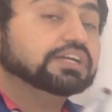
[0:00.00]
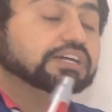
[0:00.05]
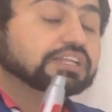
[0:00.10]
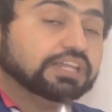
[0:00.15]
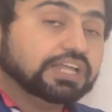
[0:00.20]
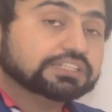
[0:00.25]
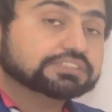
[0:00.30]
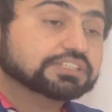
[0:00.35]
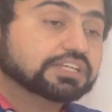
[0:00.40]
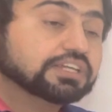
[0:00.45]

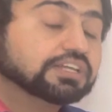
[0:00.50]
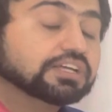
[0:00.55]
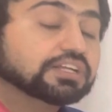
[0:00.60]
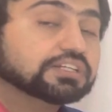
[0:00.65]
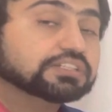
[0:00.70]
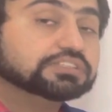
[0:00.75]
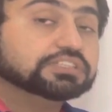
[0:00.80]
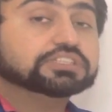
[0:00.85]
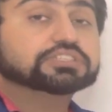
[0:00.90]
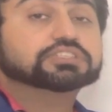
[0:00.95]
lesson
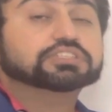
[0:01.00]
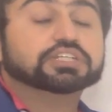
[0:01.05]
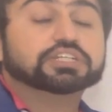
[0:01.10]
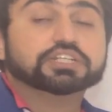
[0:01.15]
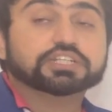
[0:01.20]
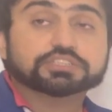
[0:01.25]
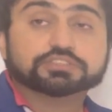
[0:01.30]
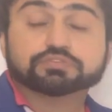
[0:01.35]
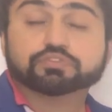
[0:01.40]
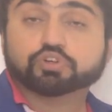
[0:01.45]
learned register
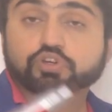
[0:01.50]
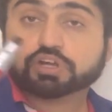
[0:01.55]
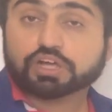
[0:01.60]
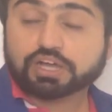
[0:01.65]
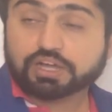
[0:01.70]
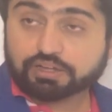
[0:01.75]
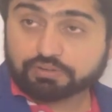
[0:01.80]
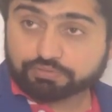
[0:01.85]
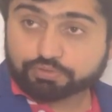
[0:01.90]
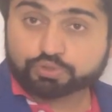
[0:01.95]
is for
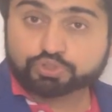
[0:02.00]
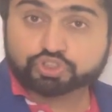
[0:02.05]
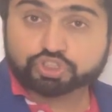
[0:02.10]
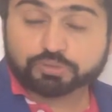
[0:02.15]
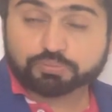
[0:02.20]
future